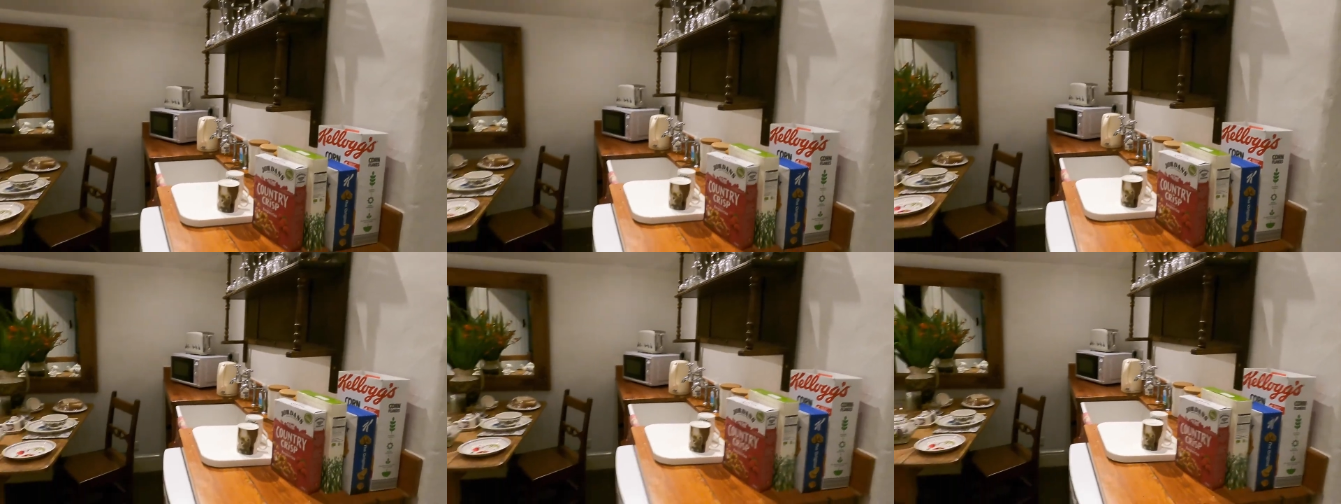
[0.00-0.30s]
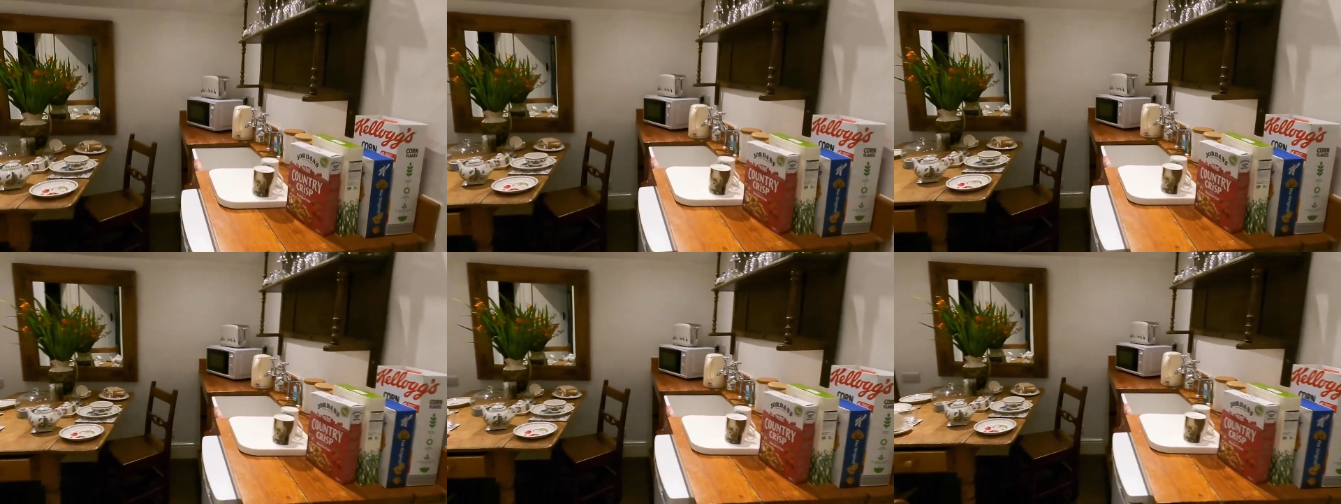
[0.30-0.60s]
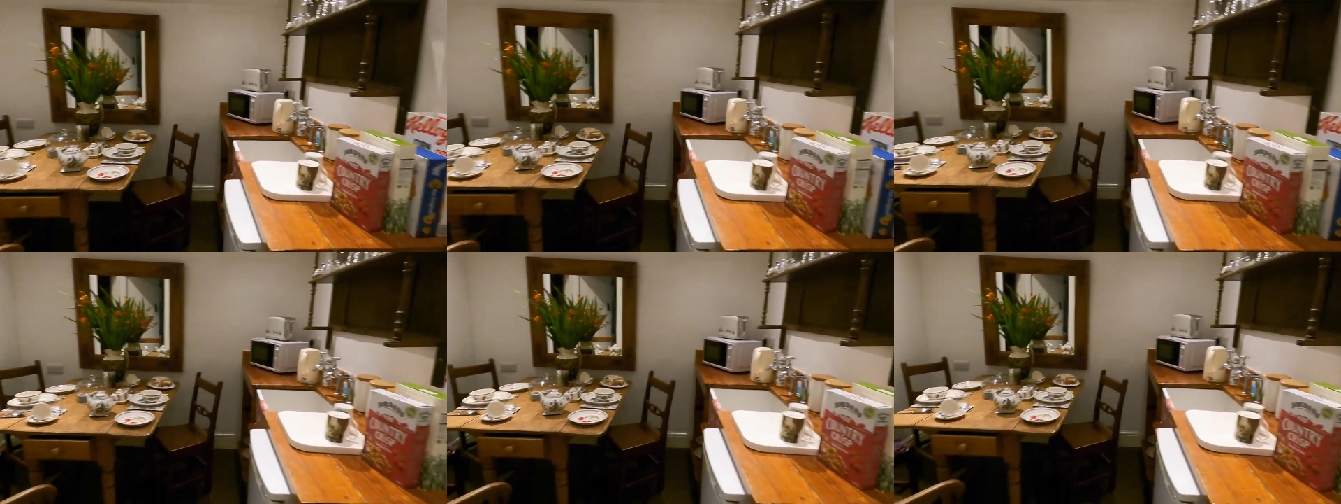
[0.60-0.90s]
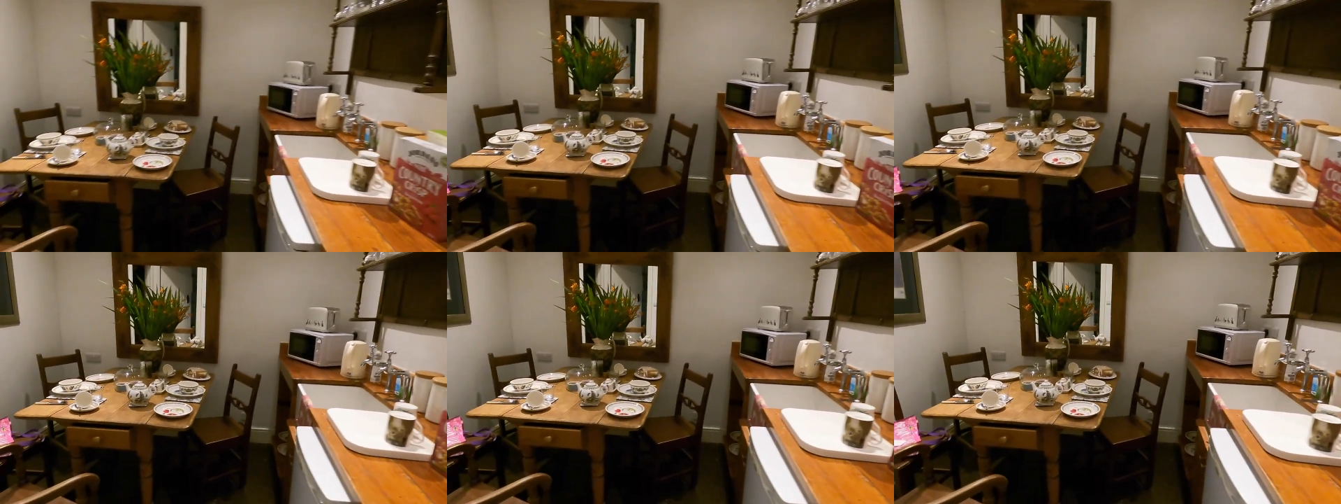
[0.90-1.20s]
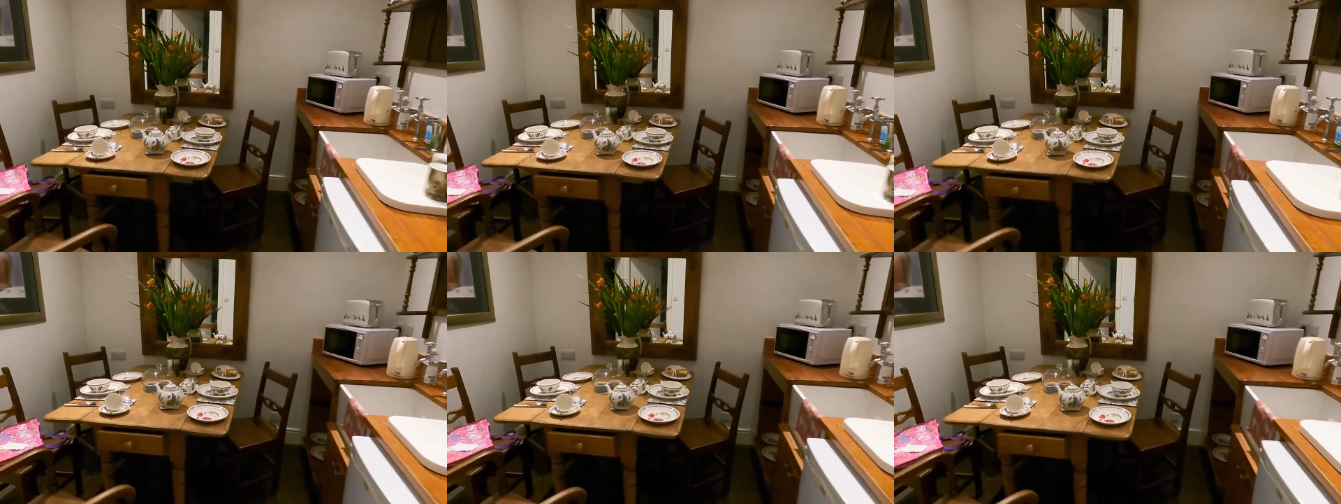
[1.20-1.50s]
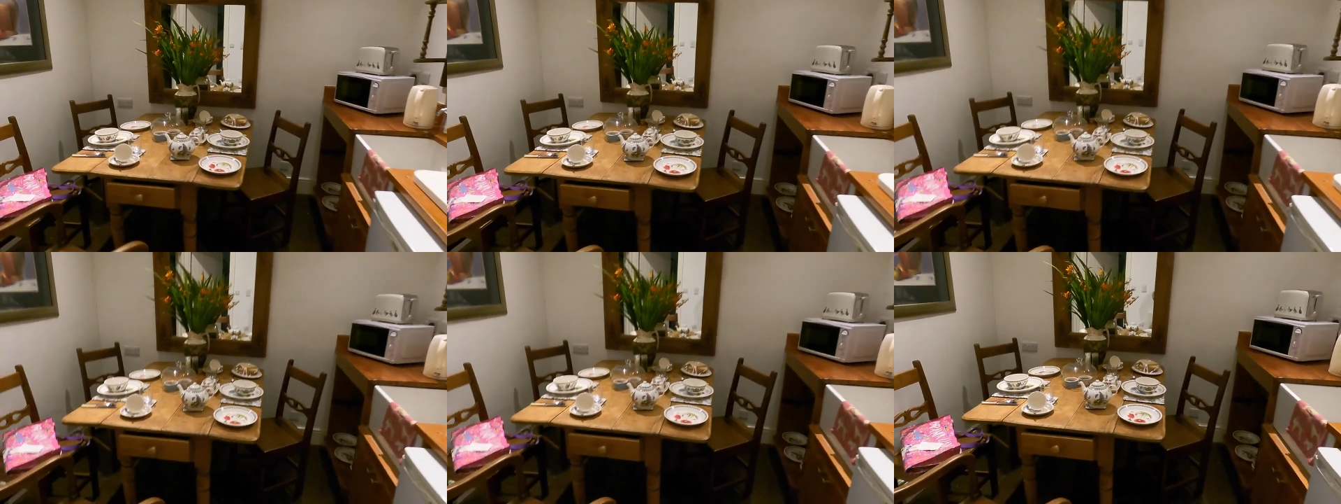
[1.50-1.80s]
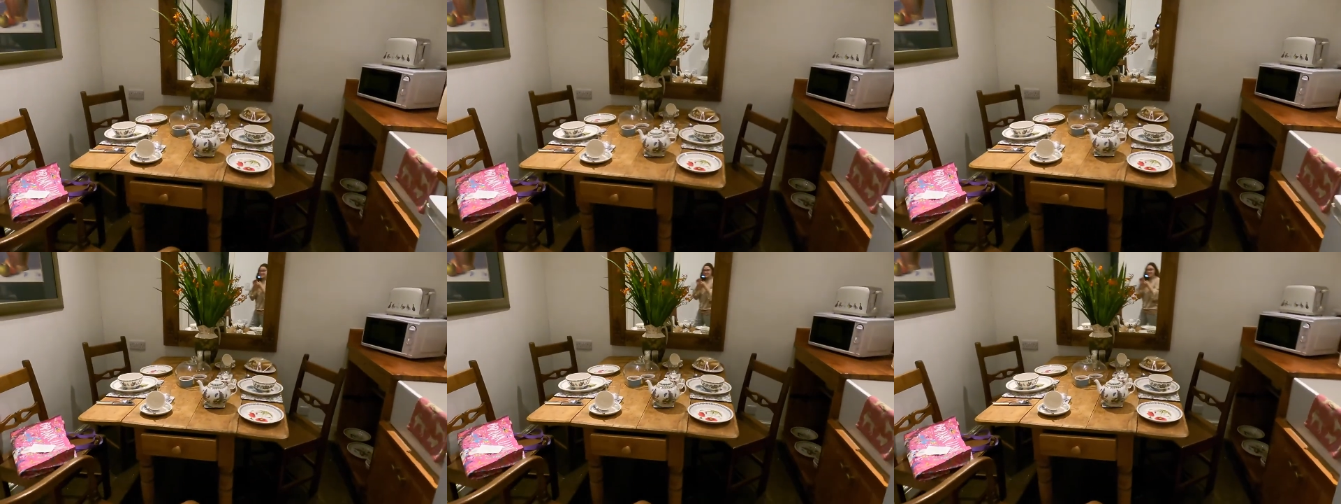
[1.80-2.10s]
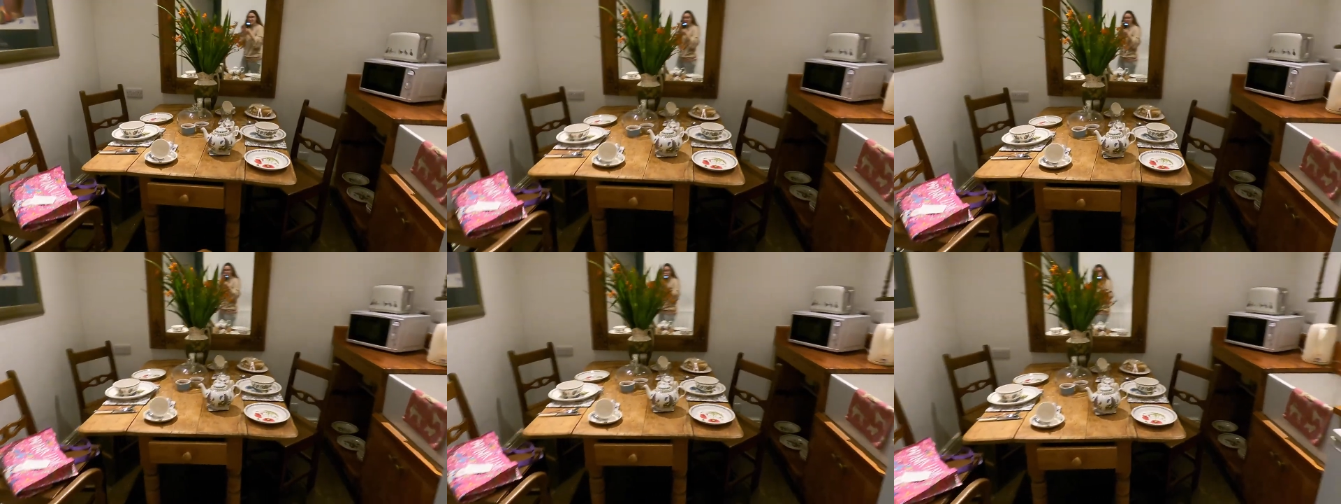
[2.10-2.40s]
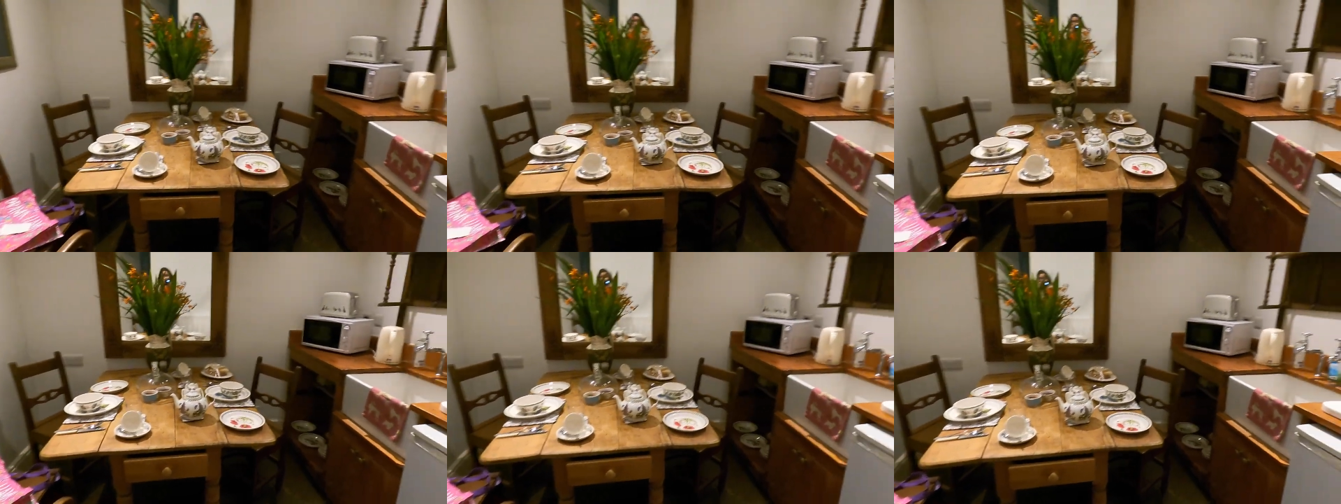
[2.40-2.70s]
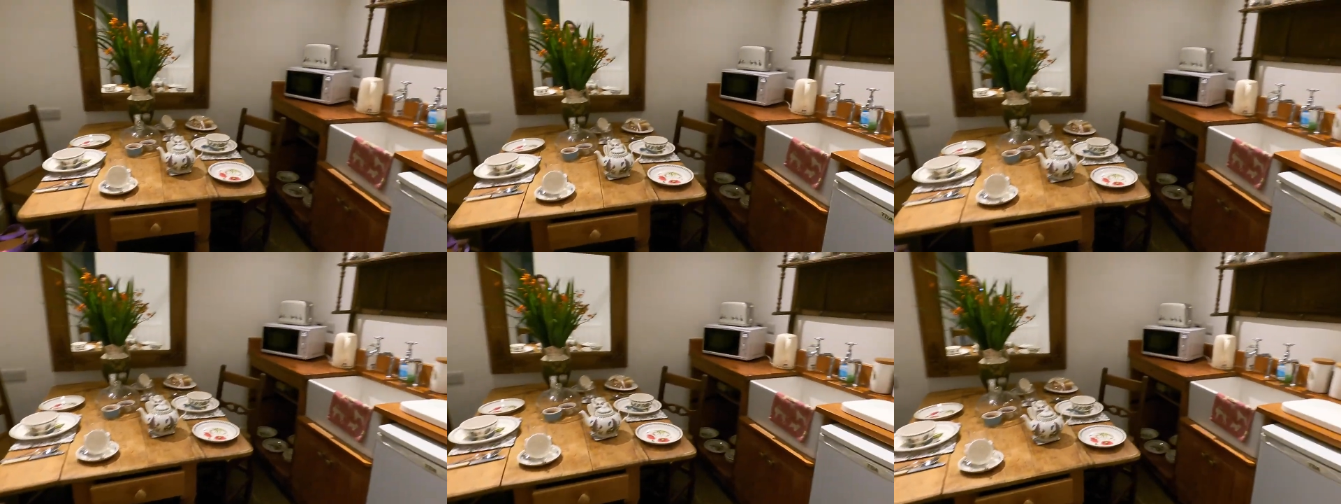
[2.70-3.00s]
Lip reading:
(no speaker visible)